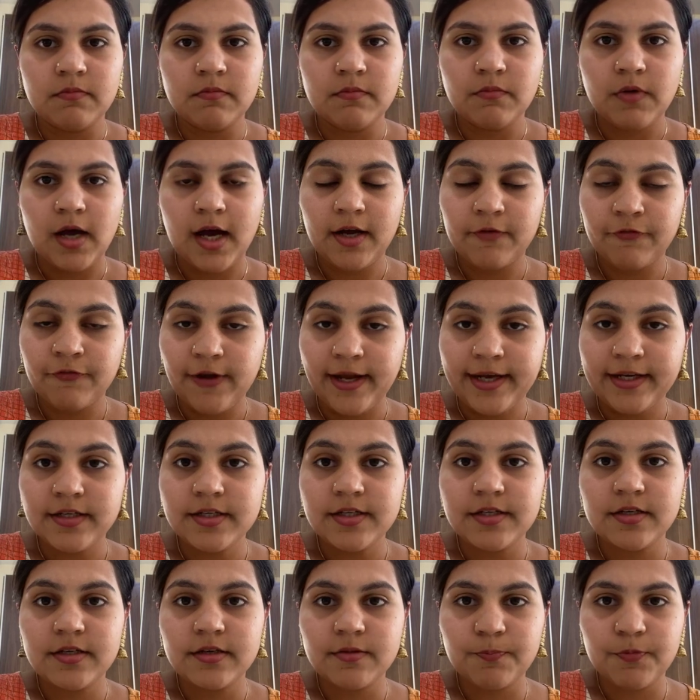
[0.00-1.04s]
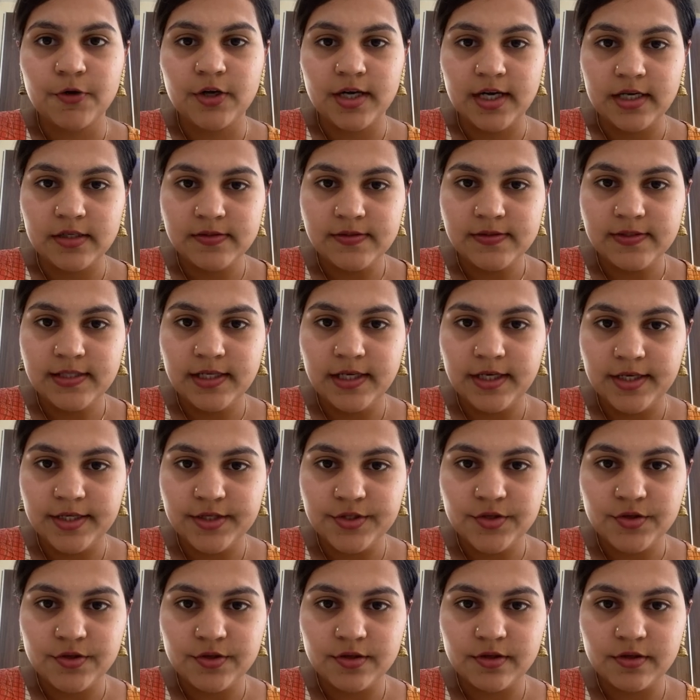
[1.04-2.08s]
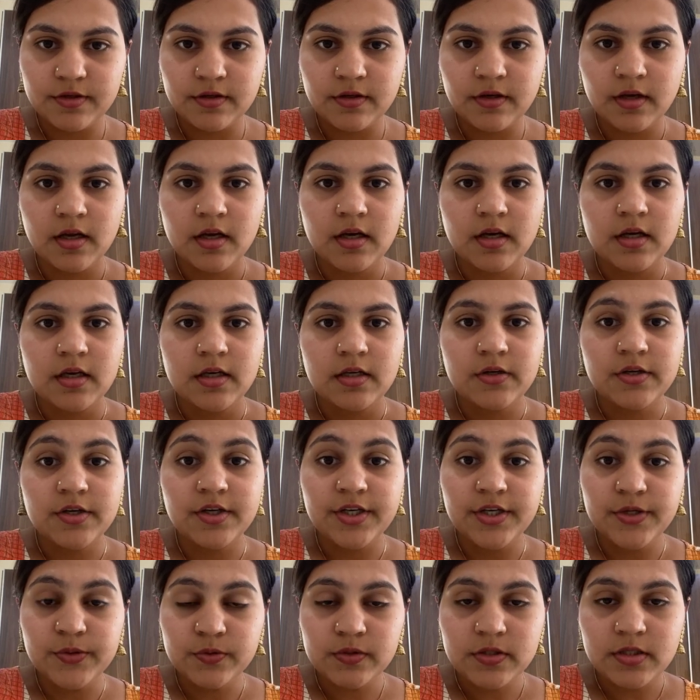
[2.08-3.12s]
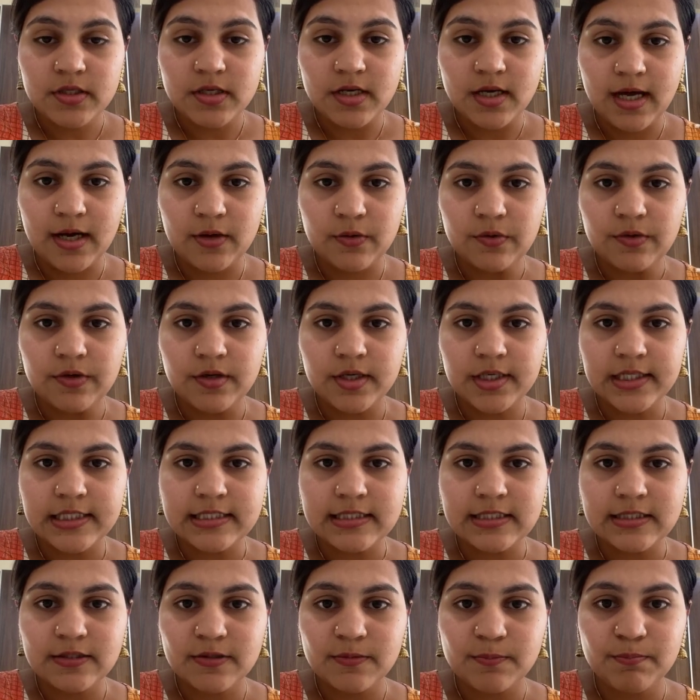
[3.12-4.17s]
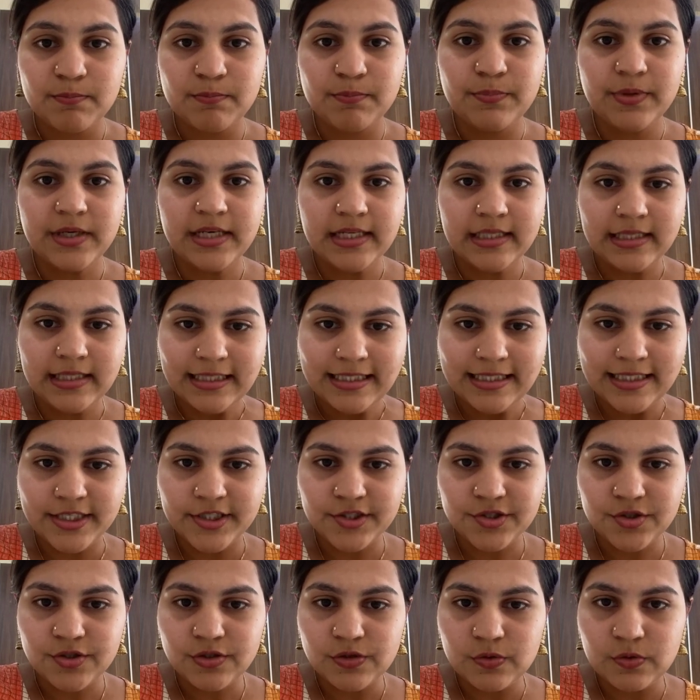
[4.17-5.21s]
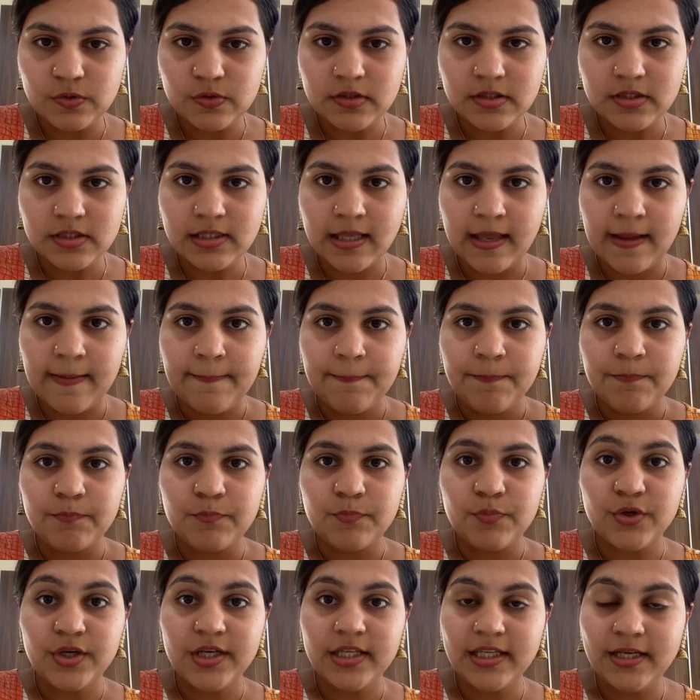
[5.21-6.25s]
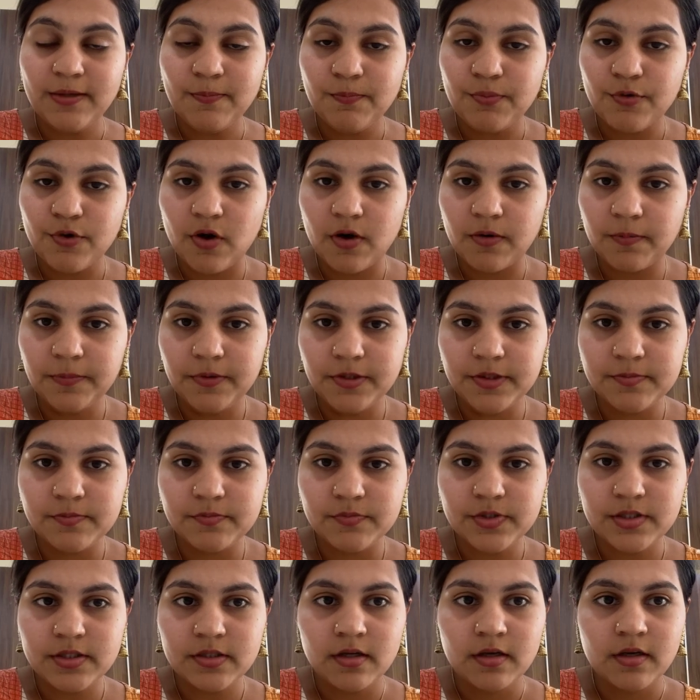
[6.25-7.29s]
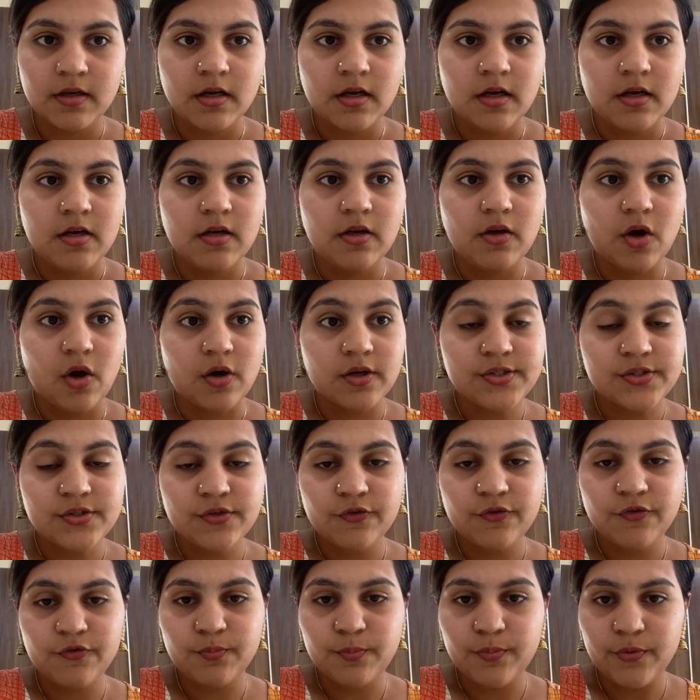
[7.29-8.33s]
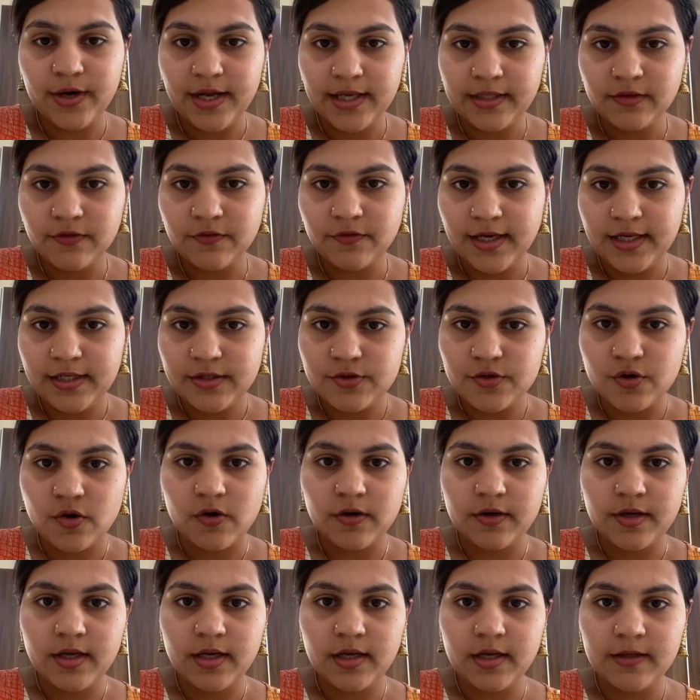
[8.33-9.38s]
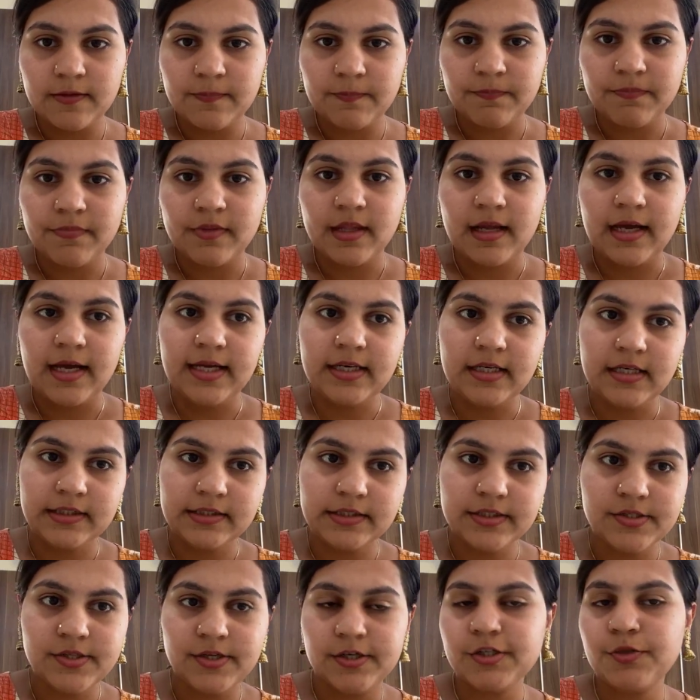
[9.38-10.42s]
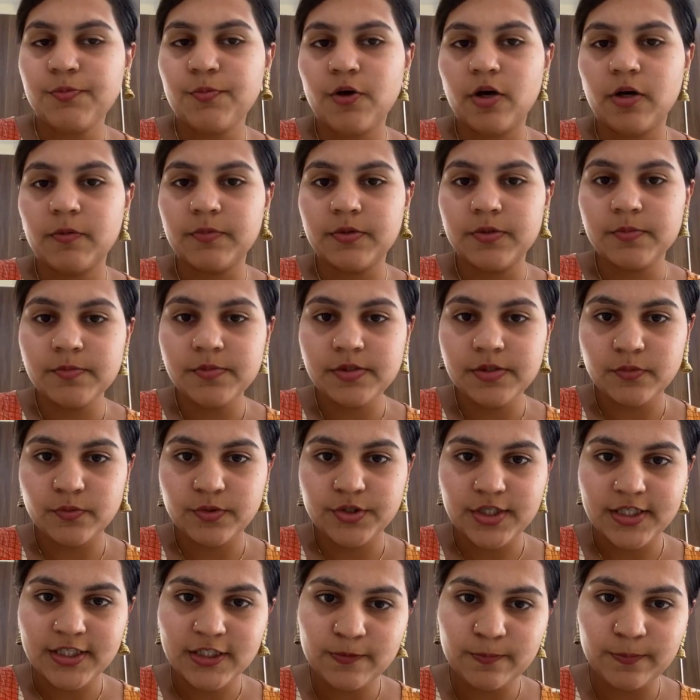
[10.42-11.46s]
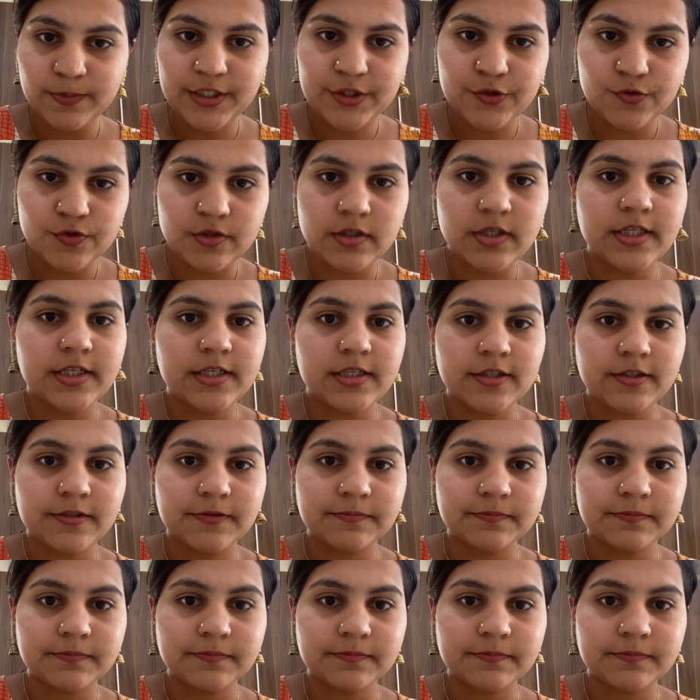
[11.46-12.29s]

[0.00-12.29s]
affected pronunciation, reduced loudness, breathing issues, breathing problems, loss of breath while talking, and other such problems which are speech related.